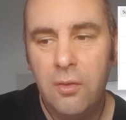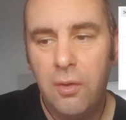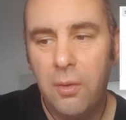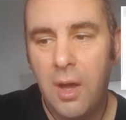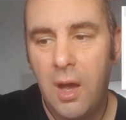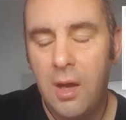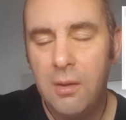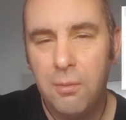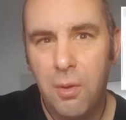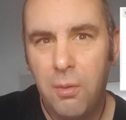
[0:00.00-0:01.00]
So yeah, I
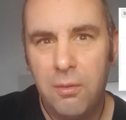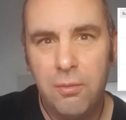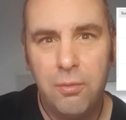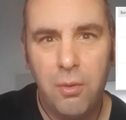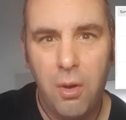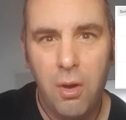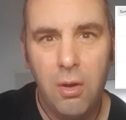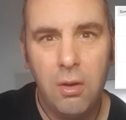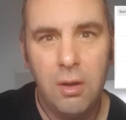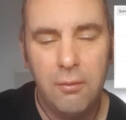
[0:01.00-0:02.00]
am going
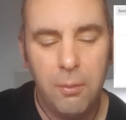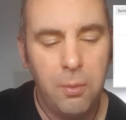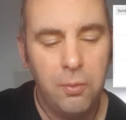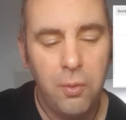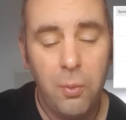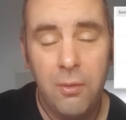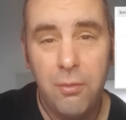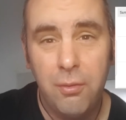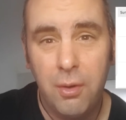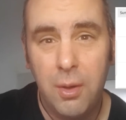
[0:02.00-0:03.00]
for Liverpool to win
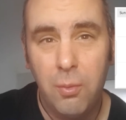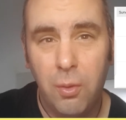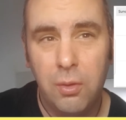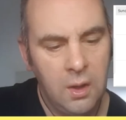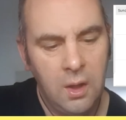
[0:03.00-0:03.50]
3-1.